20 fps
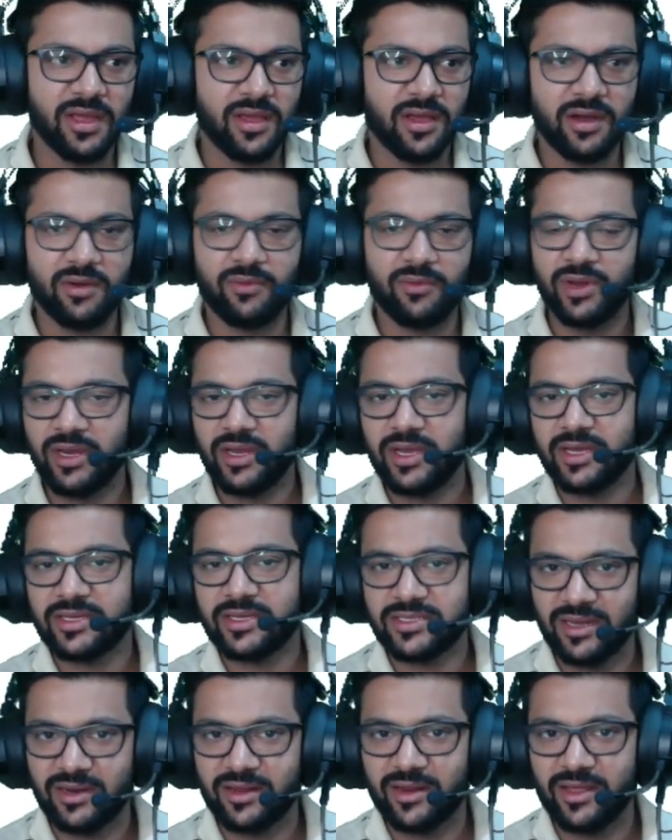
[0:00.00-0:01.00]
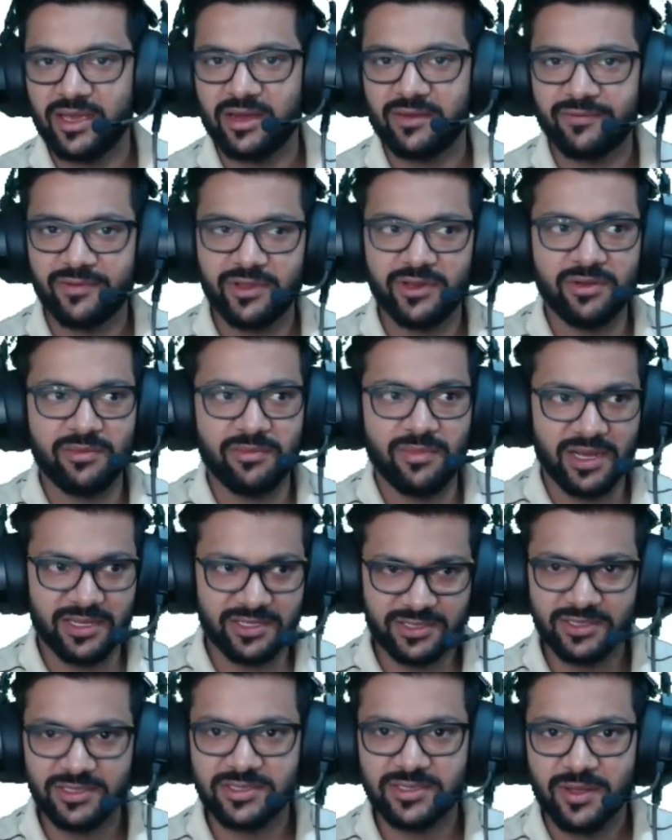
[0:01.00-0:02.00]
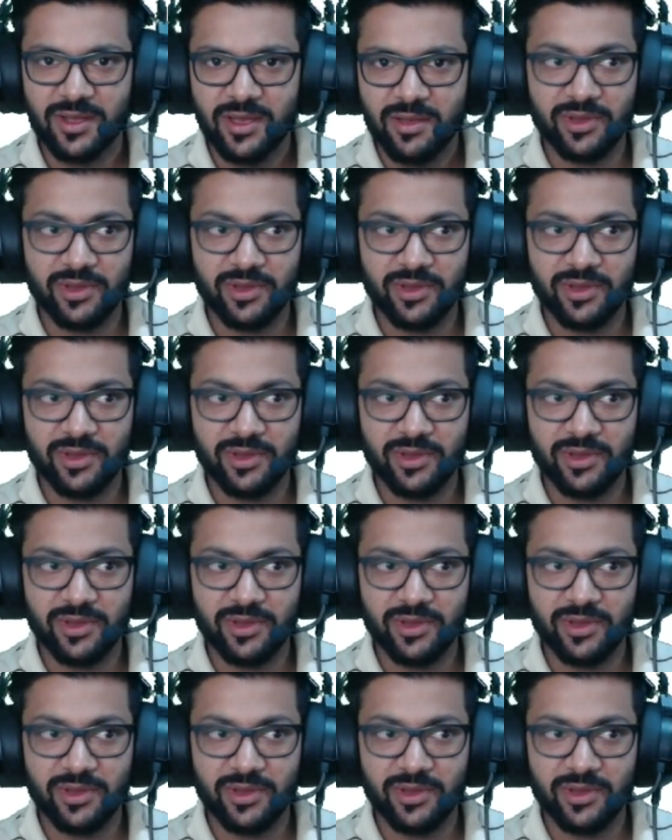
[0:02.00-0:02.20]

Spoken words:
a 1 lakh salary after your master's,